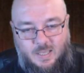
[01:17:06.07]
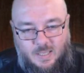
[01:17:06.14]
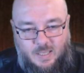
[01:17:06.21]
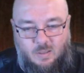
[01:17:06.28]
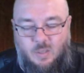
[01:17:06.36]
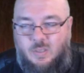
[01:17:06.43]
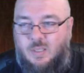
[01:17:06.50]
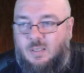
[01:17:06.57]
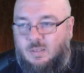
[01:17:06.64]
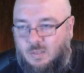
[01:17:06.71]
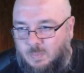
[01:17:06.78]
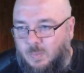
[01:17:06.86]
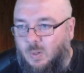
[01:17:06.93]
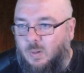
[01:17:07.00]
Heroes.
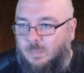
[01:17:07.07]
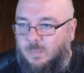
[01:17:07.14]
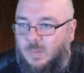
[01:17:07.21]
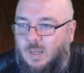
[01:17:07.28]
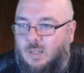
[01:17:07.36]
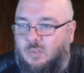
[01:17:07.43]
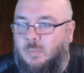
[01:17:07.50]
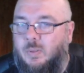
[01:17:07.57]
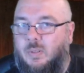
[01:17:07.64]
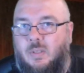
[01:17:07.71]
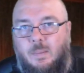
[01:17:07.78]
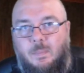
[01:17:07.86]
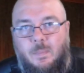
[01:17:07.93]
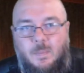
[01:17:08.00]
Spot on, 100%.